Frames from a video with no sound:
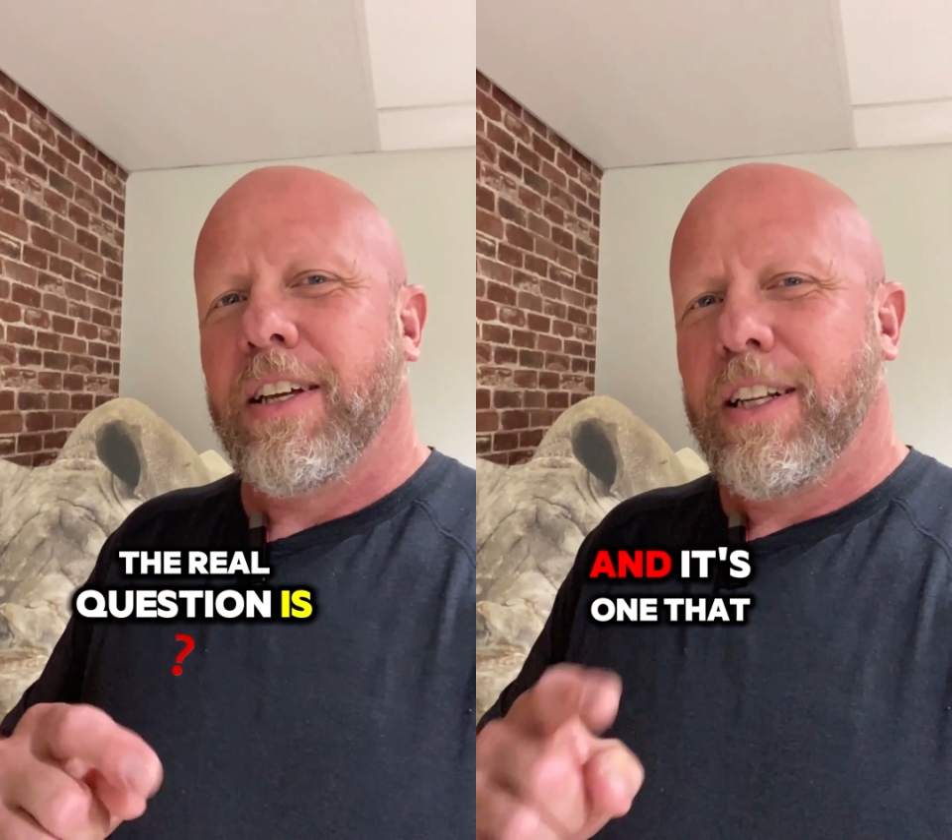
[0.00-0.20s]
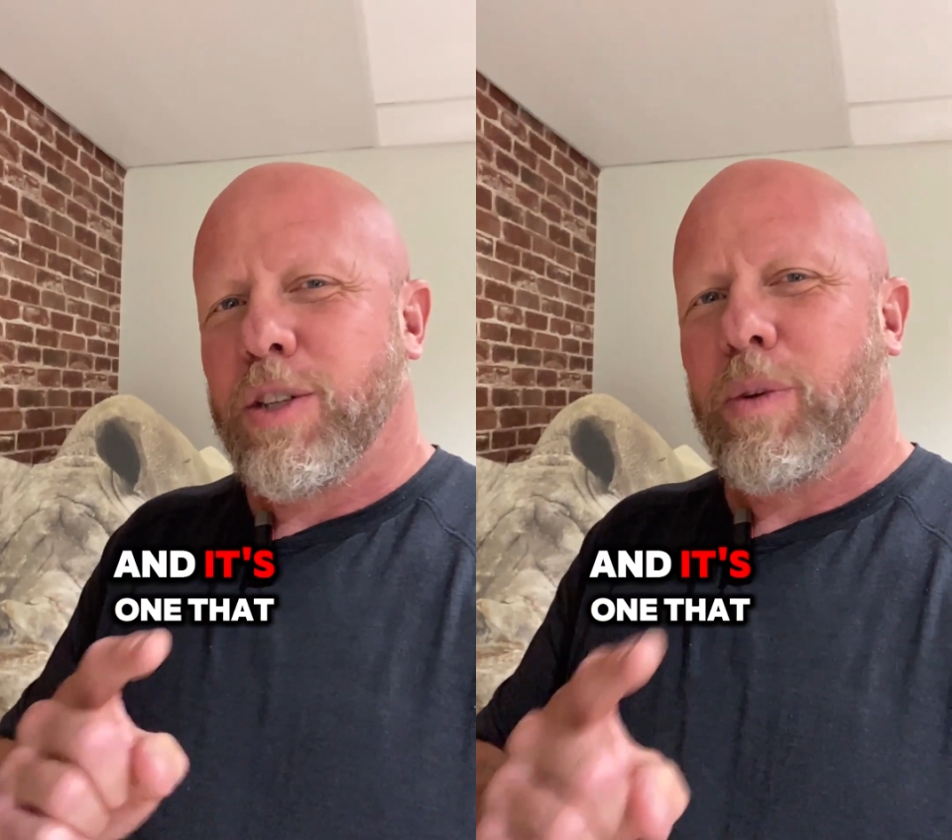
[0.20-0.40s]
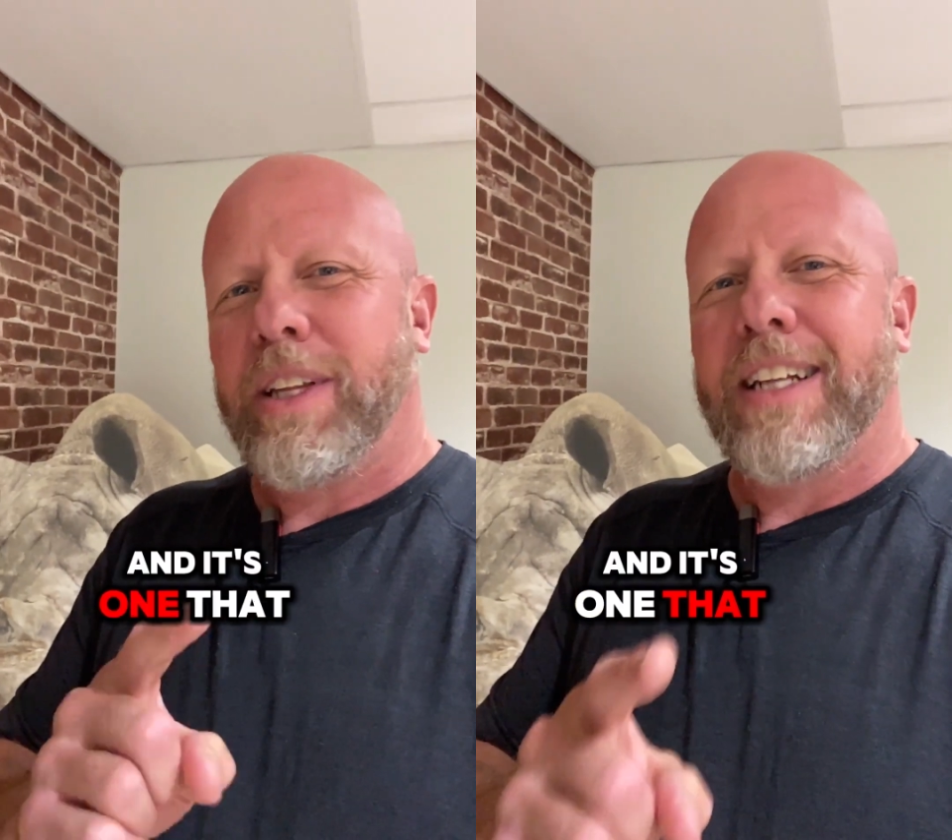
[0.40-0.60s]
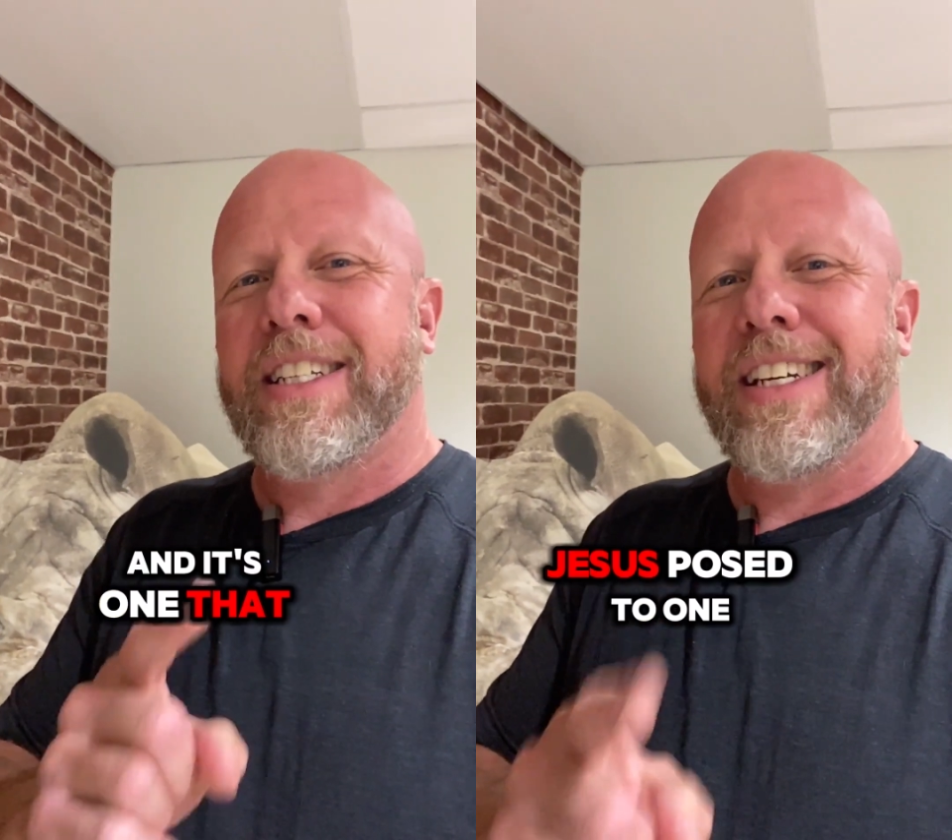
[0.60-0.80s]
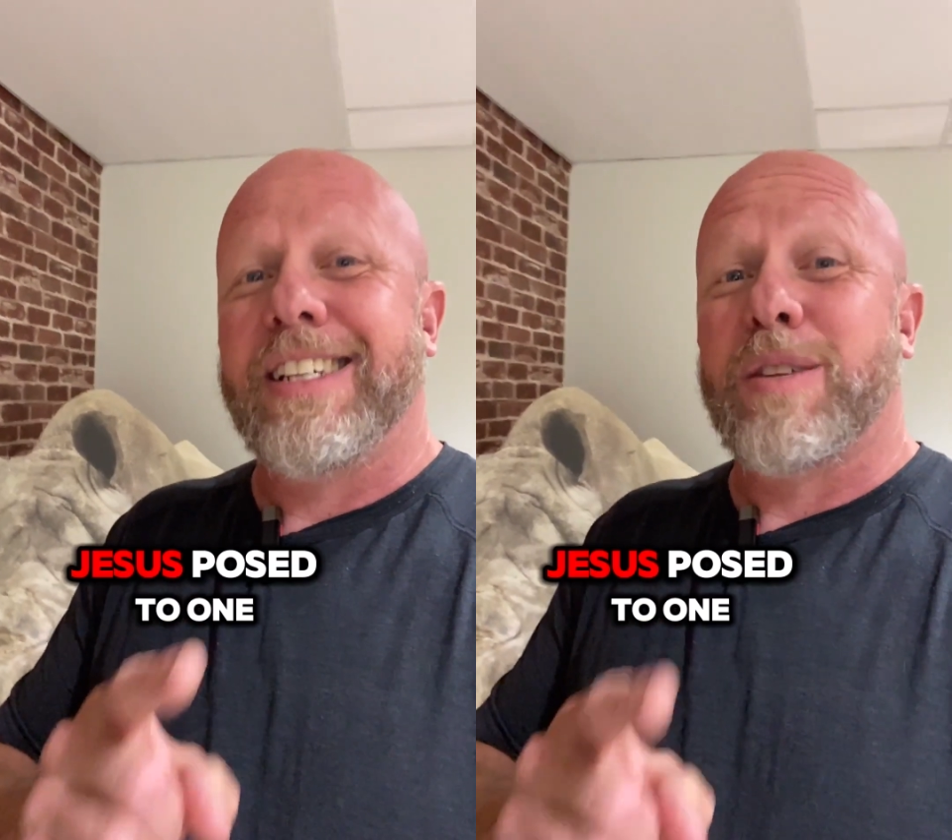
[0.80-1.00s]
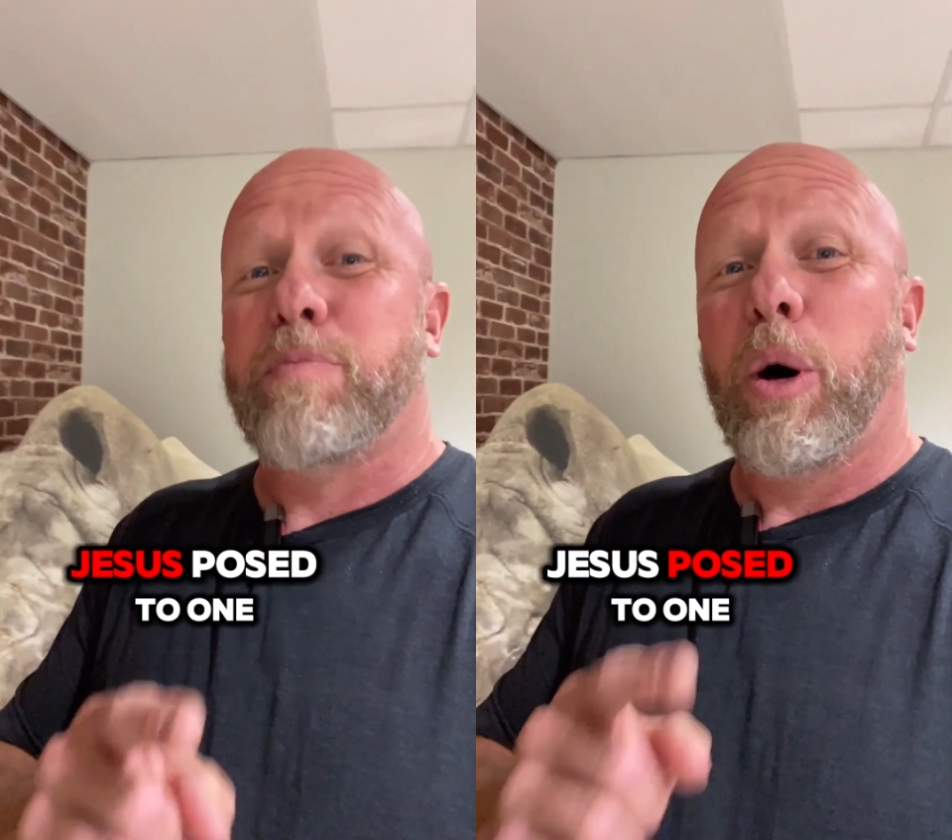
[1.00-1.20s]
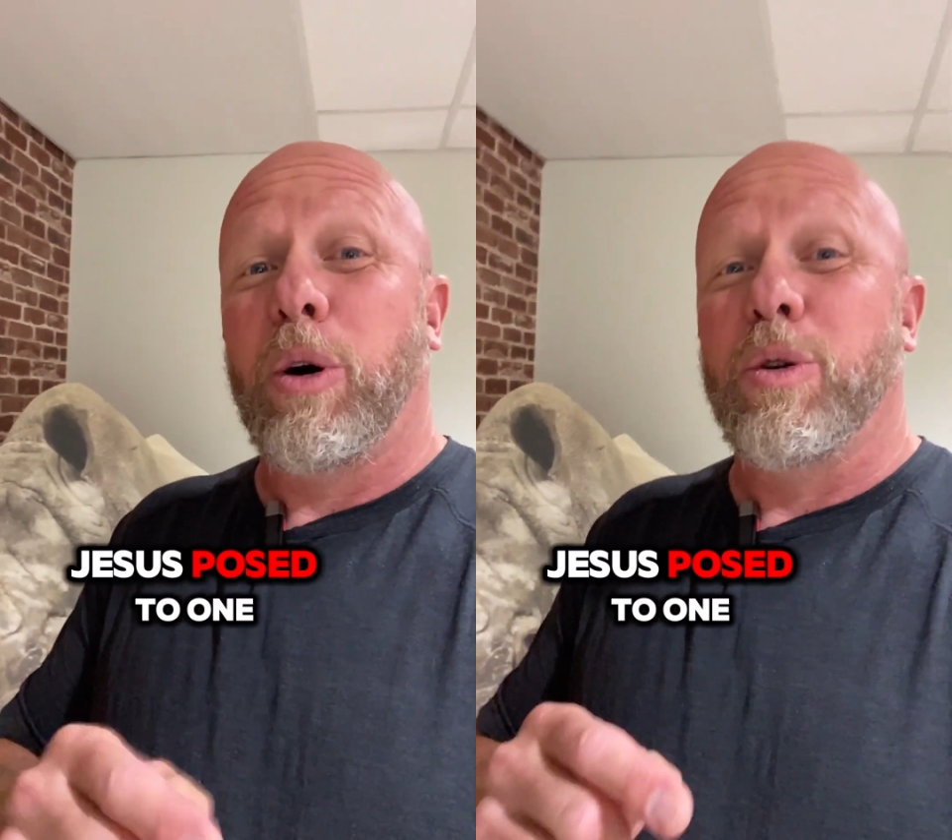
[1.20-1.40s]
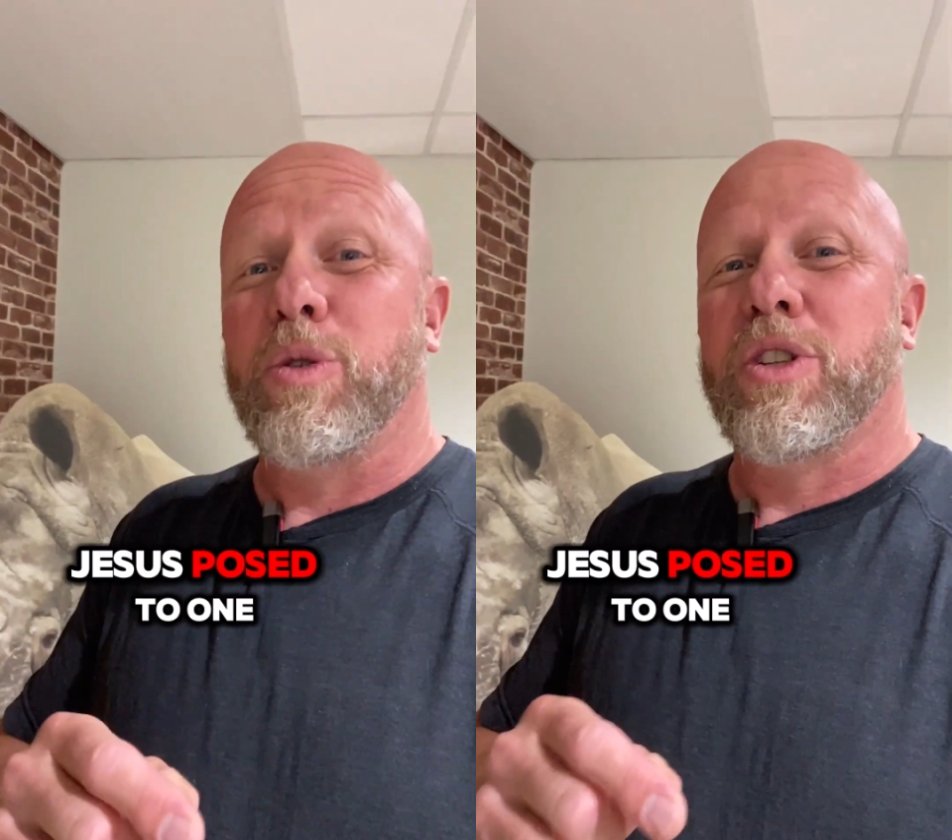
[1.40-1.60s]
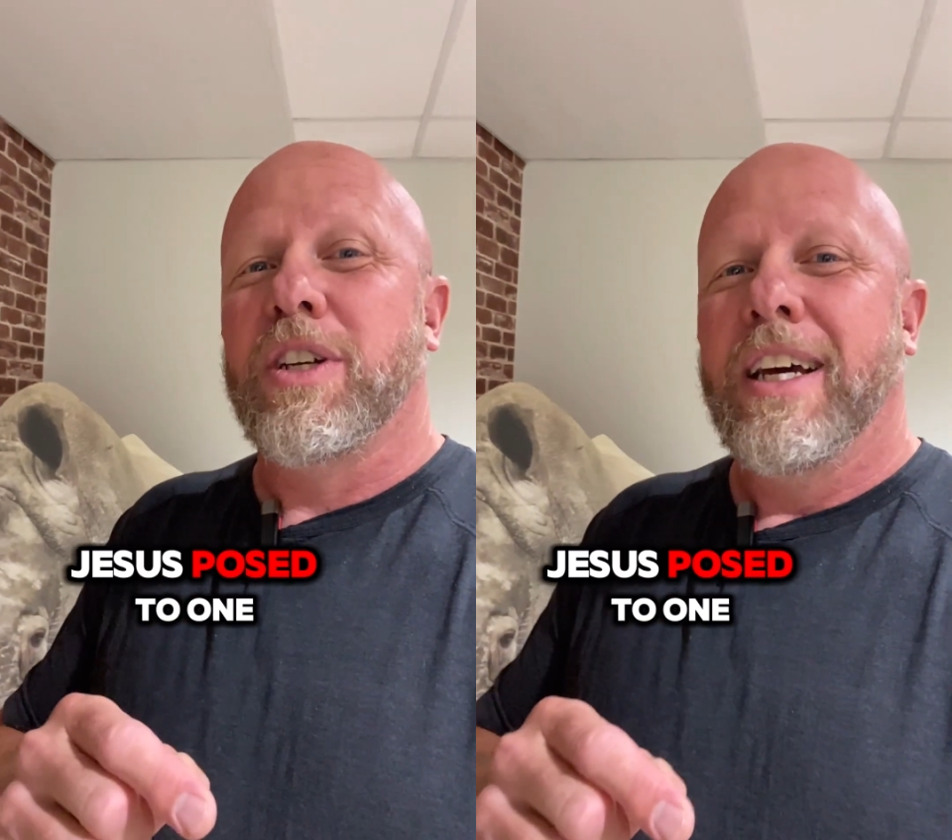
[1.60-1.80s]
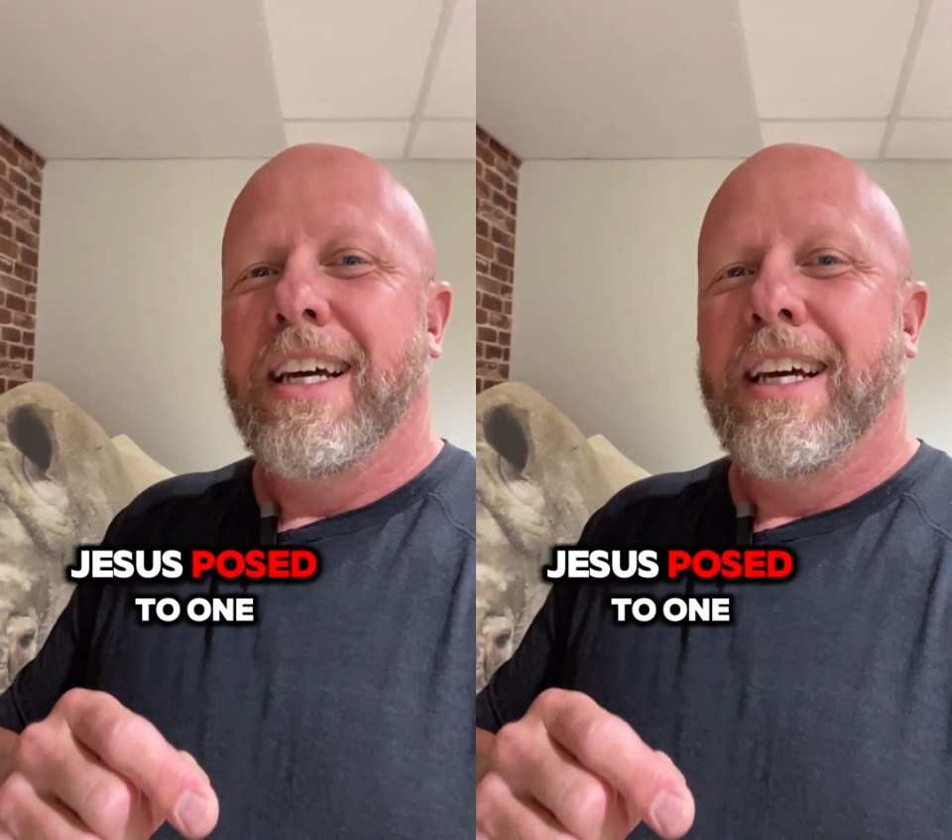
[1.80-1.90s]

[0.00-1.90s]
and it's one that Jesus posed